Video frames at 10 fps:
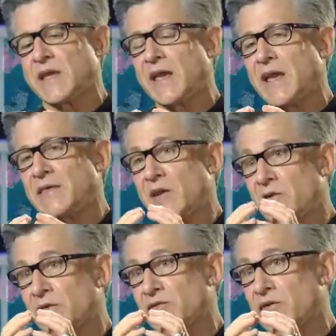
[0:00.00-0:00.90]
And then
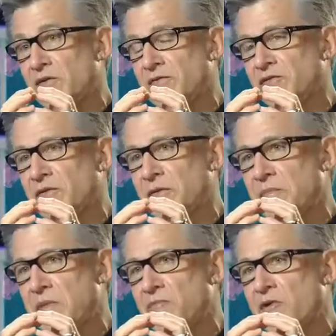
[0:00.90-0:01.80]
on the surface of the
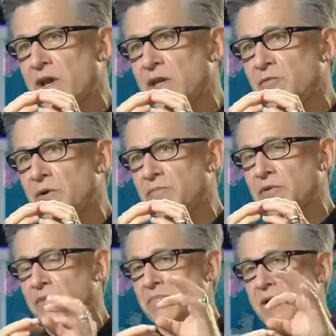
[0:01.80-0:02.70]
membrane, we
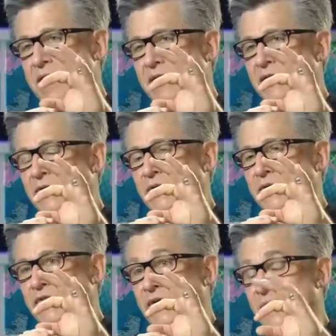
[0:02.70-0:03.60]
put
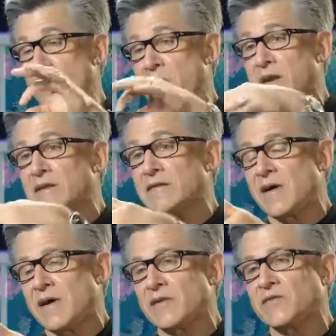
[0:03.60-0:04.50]
molecules that
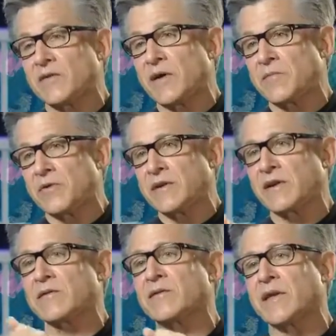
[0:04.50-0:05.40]
recognize a
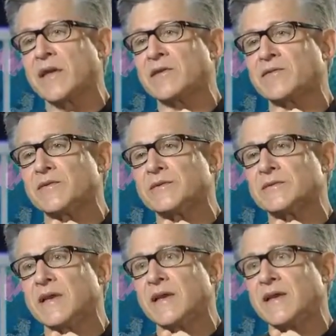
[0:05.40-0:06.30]
particular cancer.
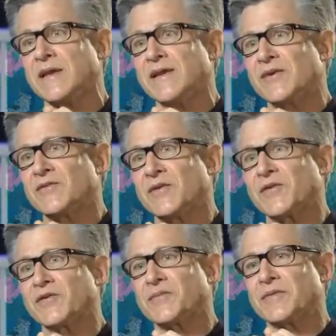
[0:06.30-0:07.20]
So
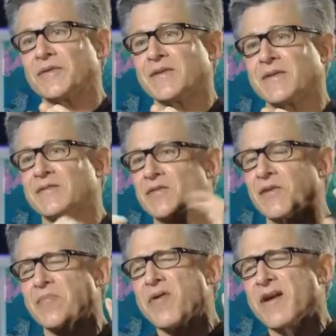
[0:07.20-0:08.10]
the
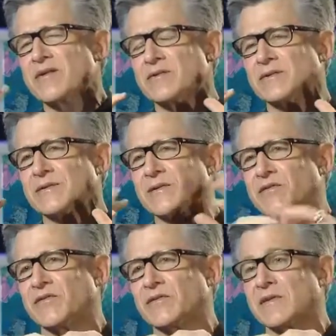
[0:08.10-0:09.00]
particle
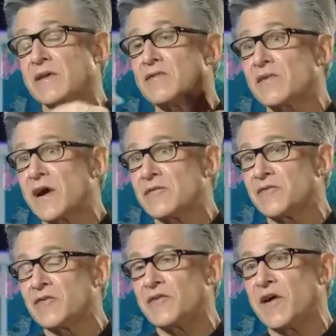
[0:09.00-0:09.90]
is kind of
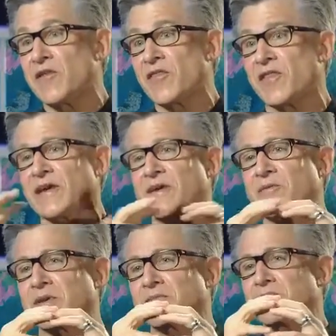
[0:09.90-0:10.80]
stealth-like.
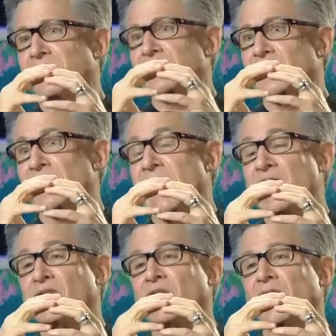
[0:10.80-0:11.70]
We can, on the
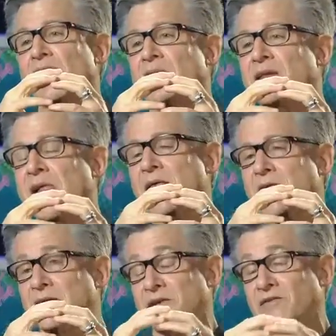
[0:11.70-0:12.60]
outside,
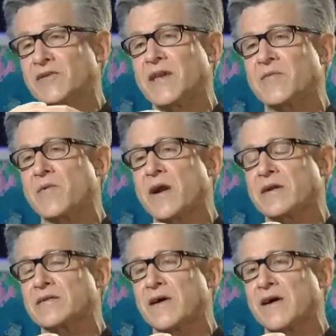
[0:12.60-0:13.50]
it doesn't get
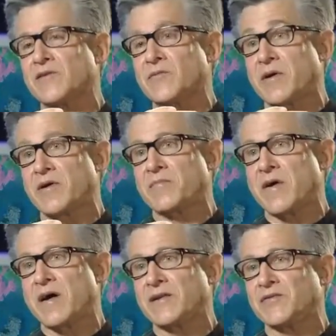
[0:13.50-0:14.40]
recognized by your
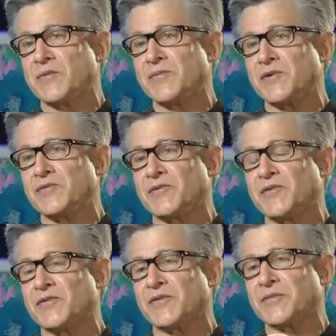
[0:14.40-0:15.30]
body's immune
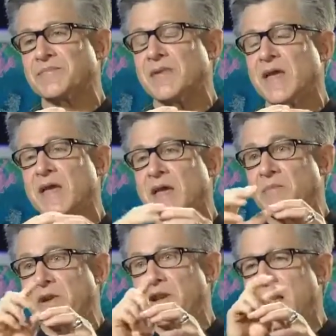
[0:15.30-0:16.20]
system,
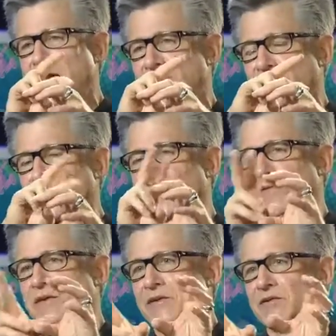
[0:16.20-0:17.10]
but it has a few
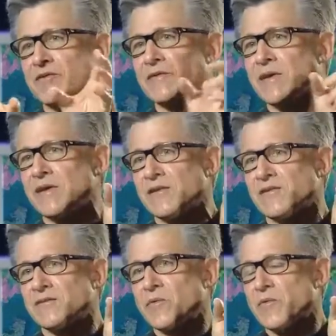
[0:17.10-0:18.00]
of these,
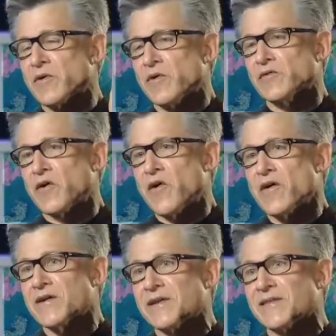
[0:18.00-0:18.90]
what we call
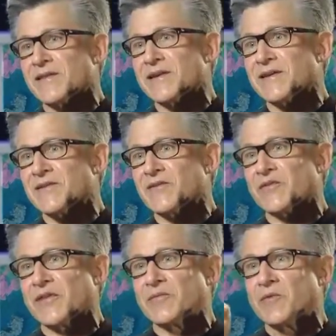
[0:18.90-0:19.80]
targeting ligands,
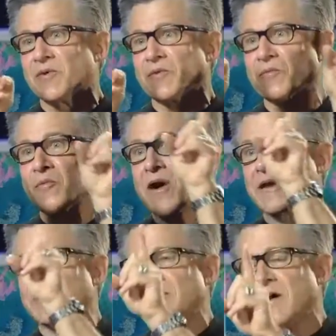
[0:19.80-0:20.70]
that will
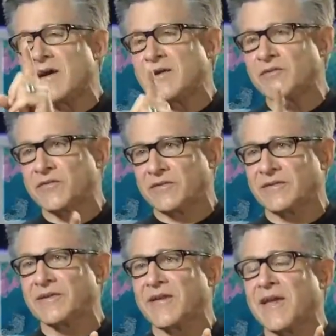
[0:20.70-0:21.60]
recognize
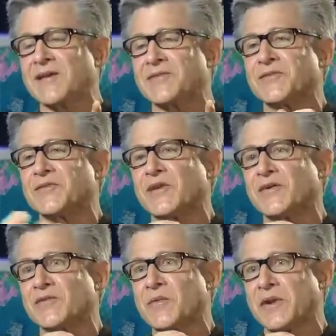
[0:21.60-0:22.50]
the cancer cell.
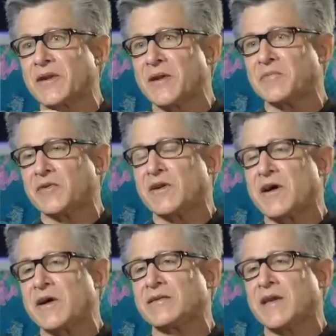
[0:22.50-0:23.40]
So when it comes in
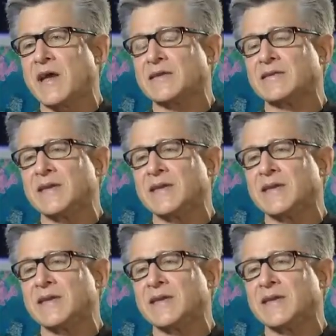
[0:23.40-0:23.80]
contact,